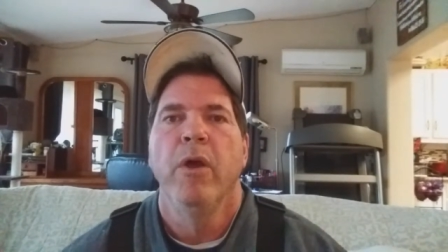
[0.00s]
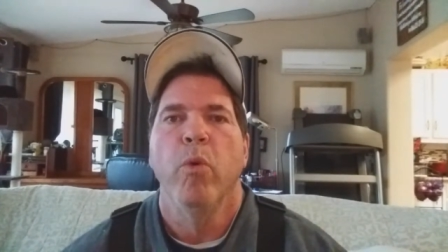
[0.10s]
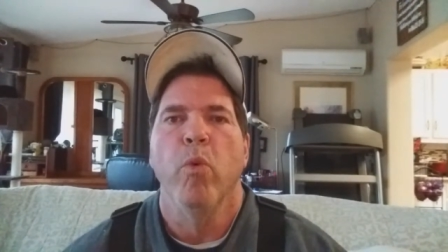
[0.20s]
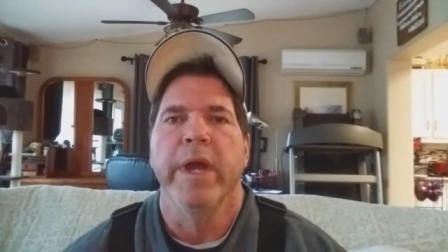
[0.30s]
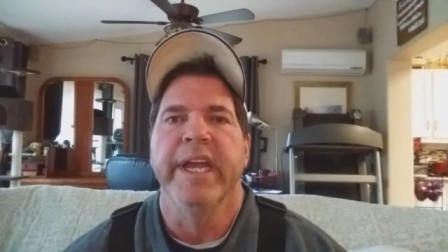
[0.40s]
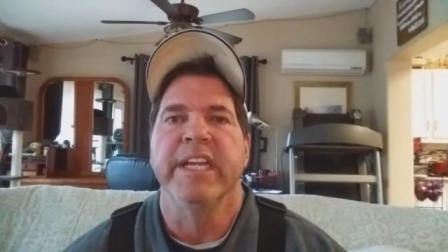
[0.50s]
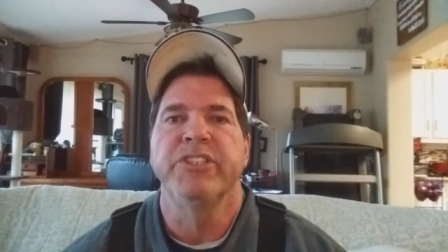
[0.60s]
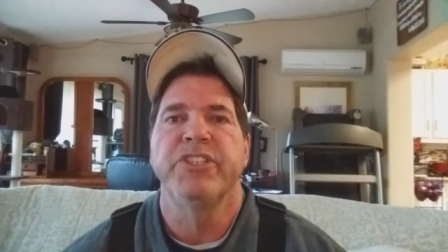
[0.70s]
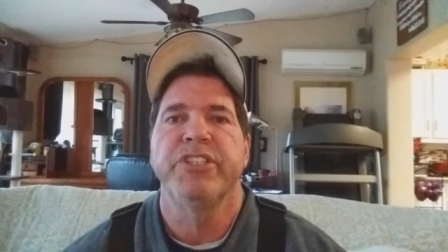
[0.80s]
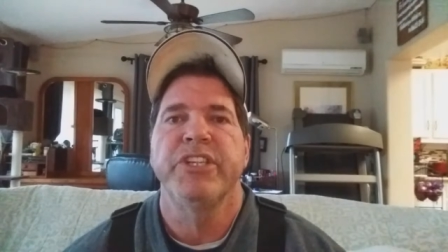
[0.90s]

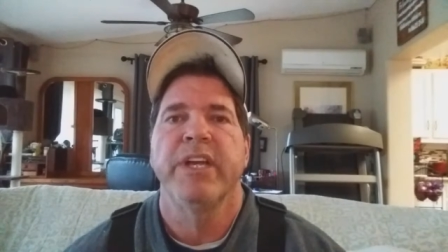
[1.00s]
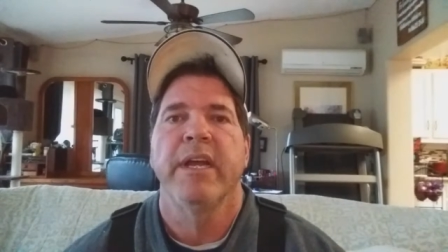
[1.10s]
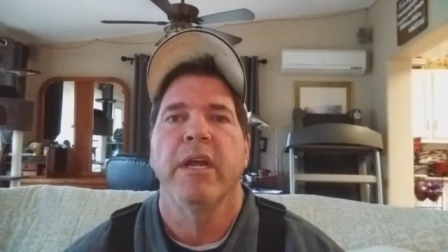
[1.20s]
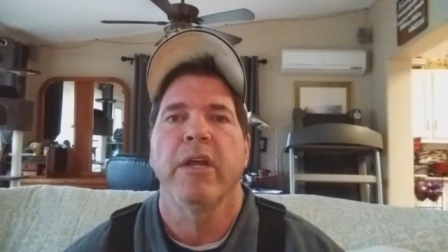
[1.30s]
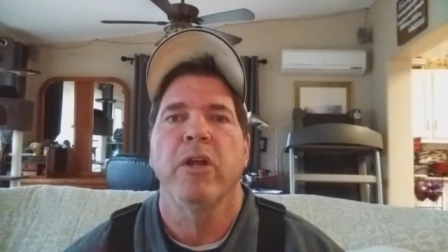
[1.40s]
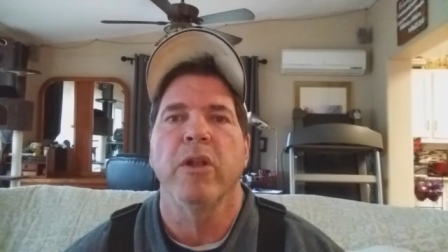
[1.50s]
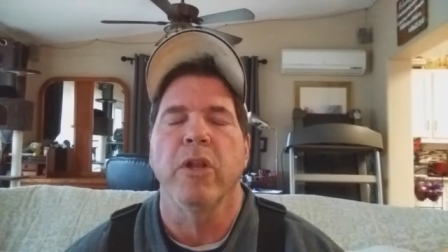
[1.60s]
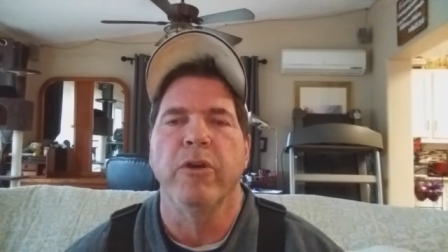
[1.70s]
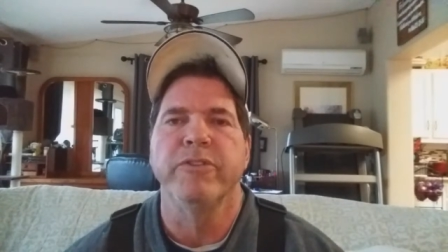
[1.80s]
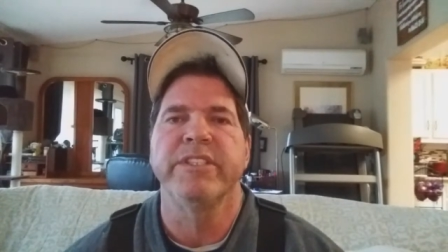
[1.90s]
which
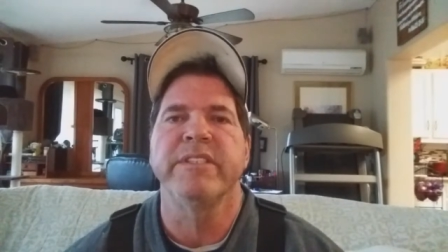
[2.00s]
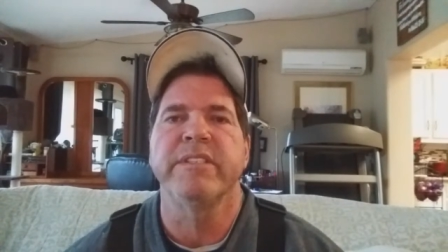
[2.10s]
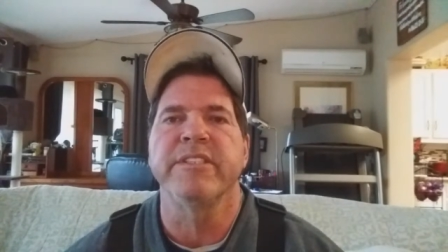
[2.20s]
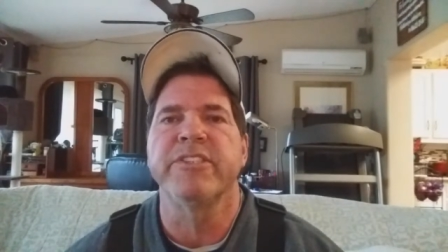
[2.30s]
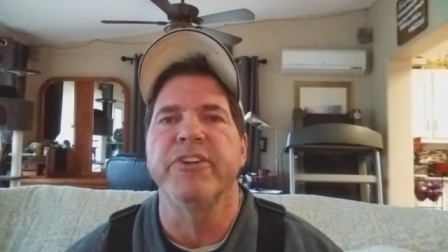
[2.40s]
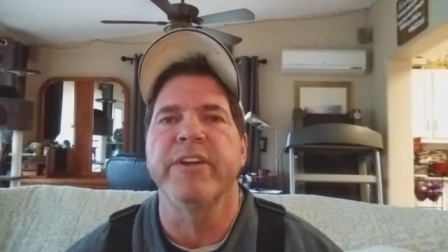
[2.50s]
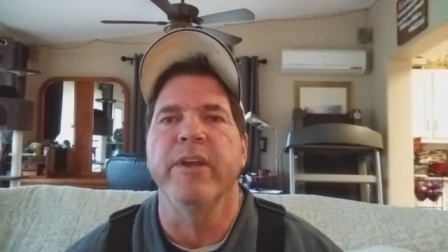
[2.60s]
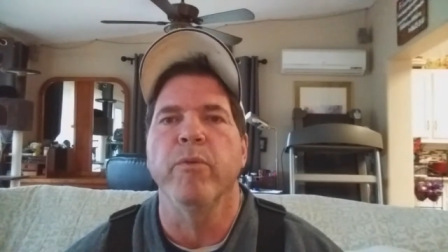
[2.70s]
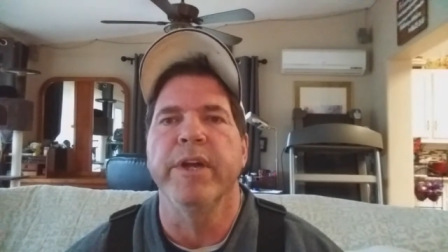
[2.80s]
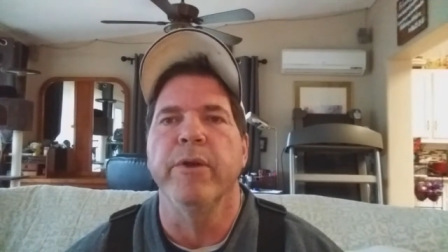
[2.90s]
closes the
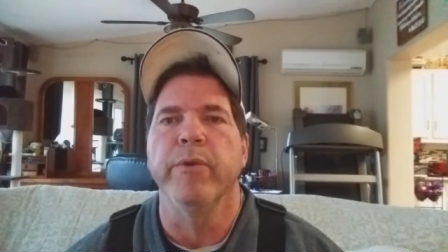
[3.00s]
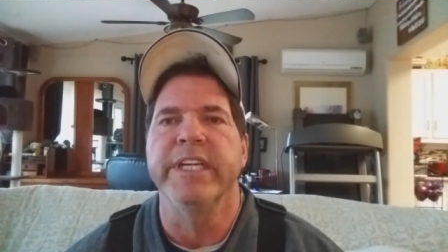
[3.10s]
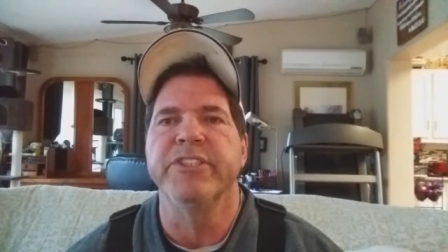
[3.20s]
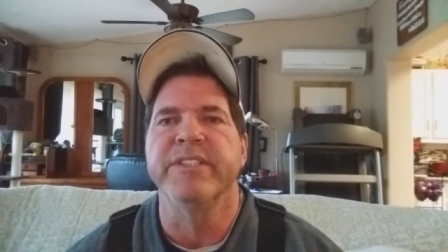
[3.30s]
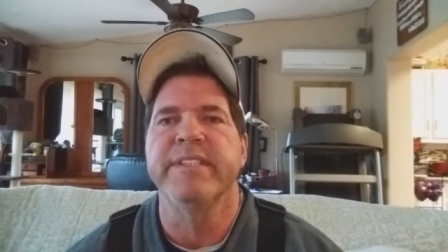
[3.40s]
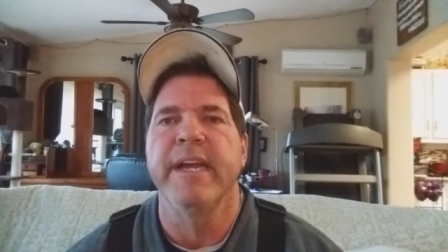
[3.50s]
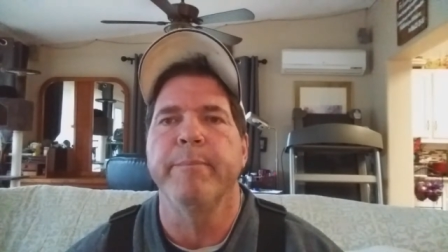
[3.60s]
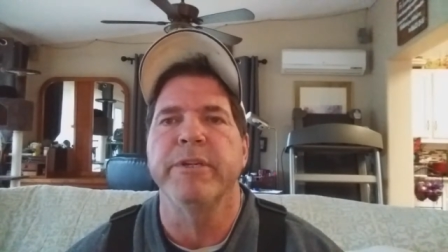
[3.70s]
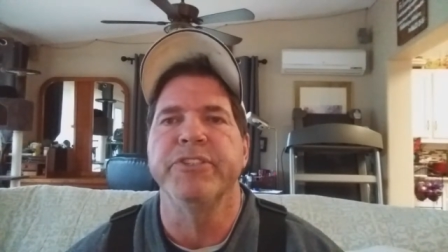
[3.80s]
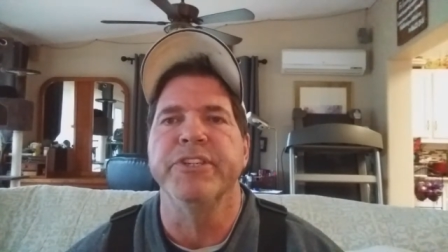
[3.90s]
circuit when it reaches
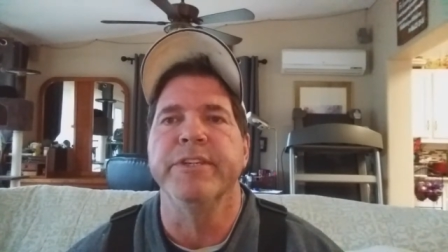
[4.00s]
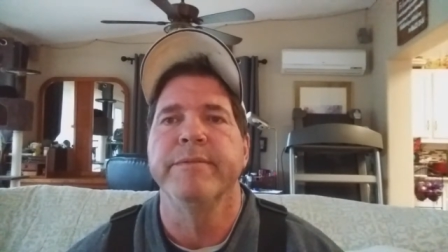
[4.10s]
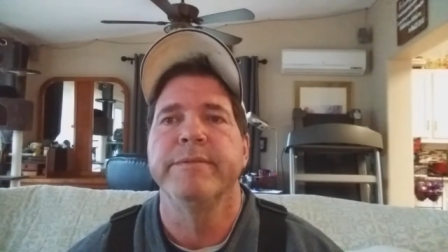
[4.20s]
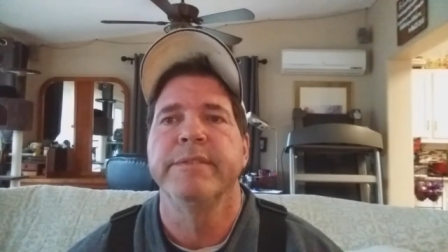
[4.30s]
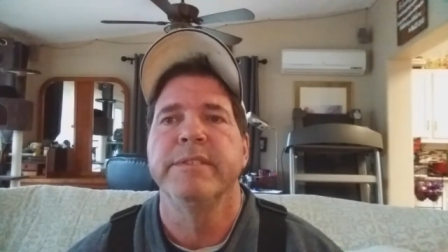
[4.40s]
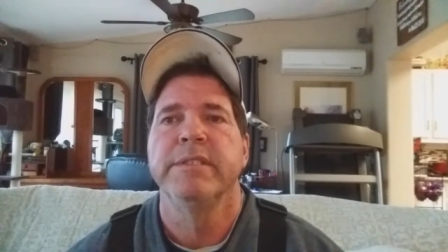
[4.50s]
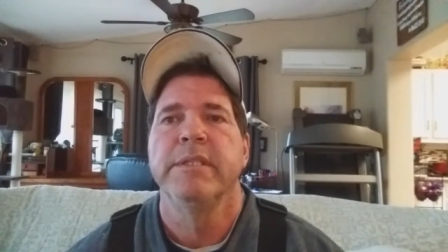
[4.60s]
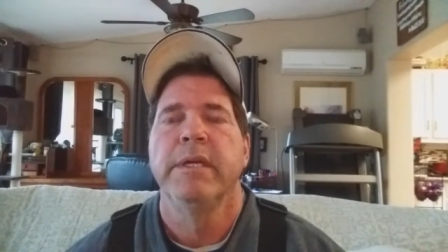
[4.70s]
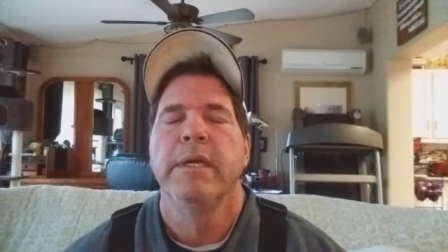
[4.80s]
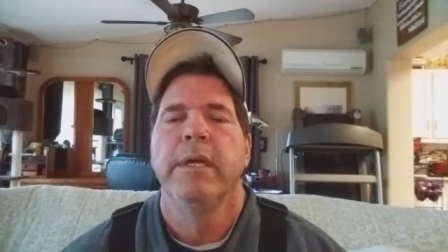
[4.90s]
temperature.
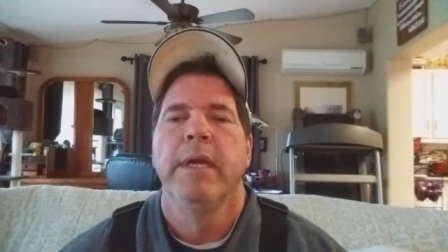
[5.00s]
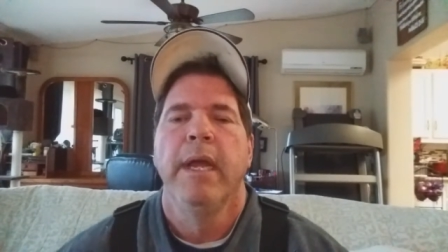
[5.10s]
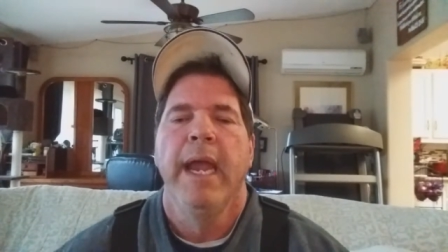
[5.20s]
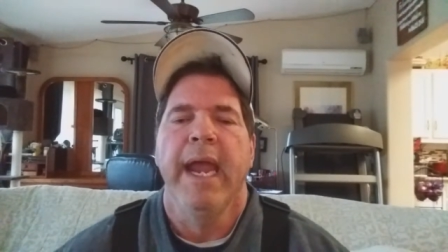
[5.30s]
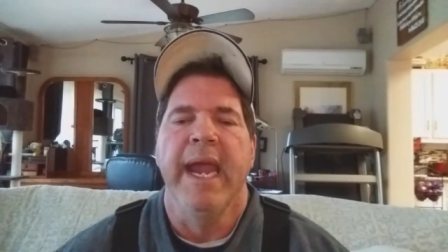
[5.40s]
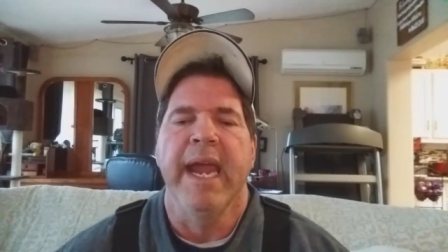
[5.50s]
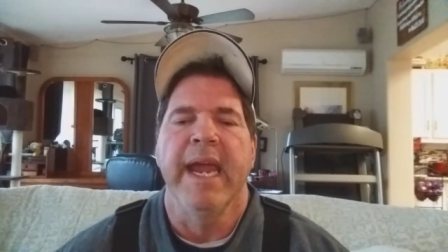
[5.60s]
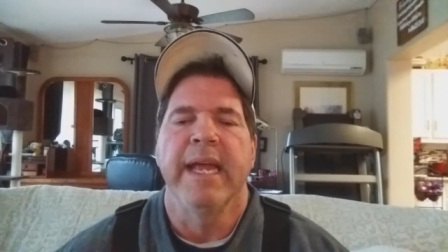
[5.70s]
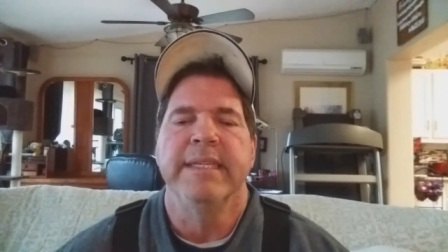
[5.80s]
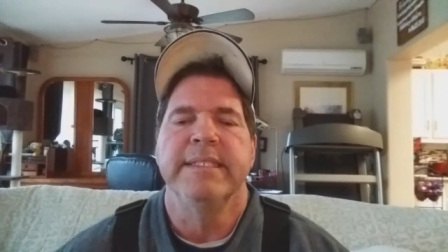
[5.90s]

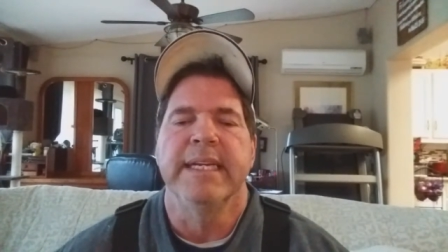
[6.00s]
And